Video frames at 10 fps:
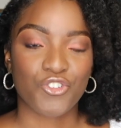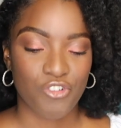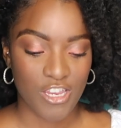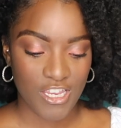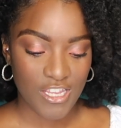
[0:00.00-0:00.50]

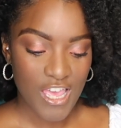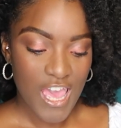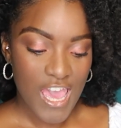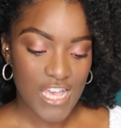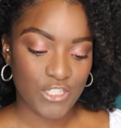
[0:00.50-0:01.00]
trade,
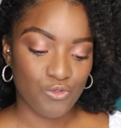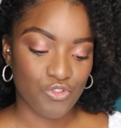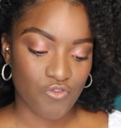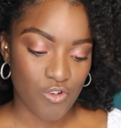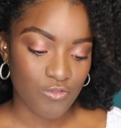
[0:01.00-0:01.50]
as you
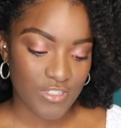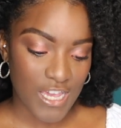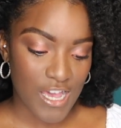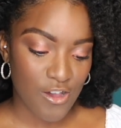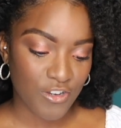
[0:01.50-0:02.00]
scroll
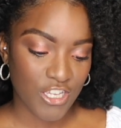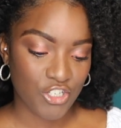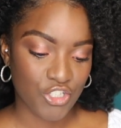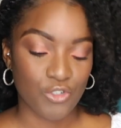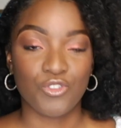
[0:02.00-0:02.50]
down, it
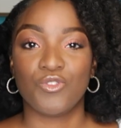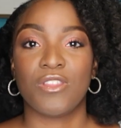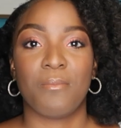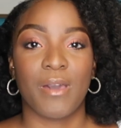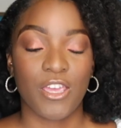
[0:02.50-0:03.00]
shows you
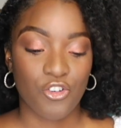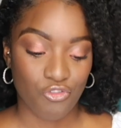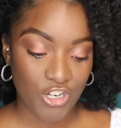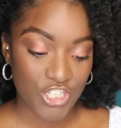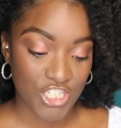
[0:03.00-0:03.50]
the
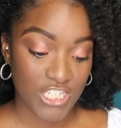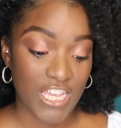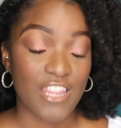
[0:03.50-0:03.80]
migration.